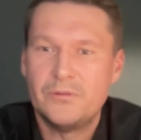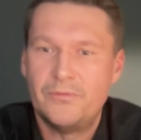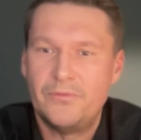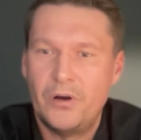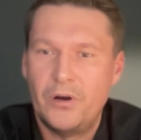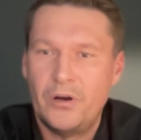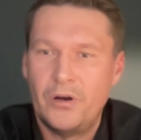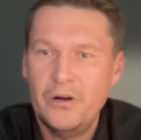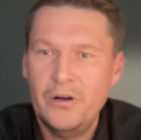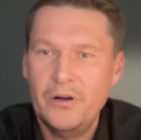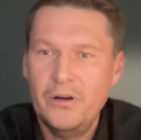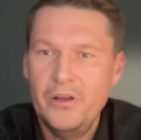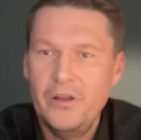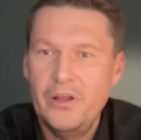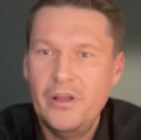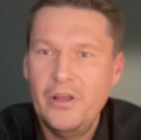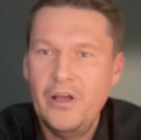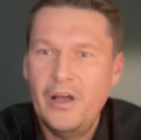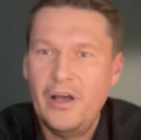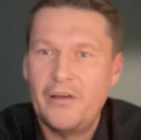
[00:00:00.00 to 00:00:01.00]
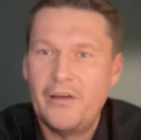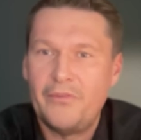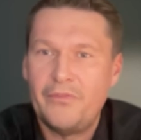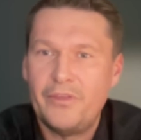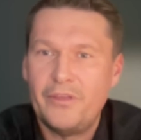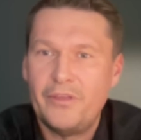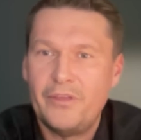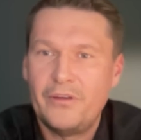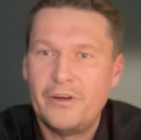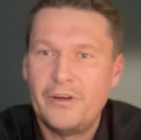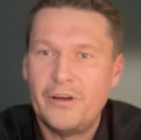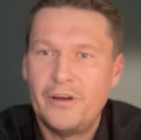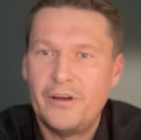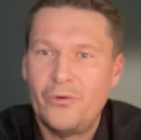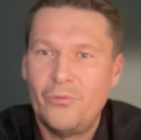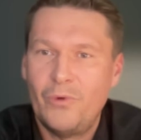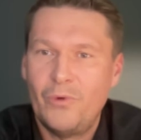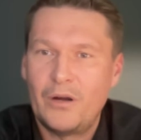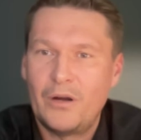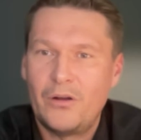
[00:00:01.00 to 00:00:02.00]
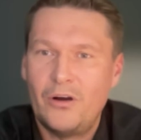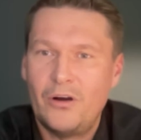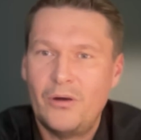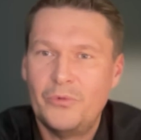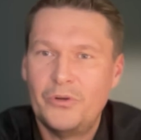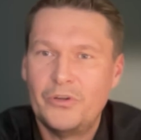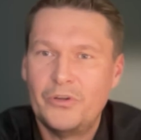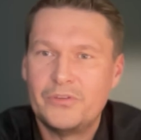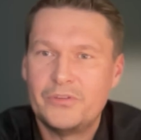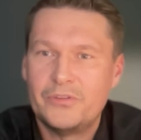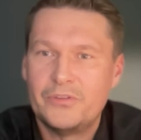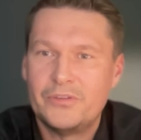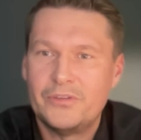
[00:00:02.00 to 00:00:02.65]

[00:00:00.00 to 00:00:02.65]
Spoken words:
far. I think one comment,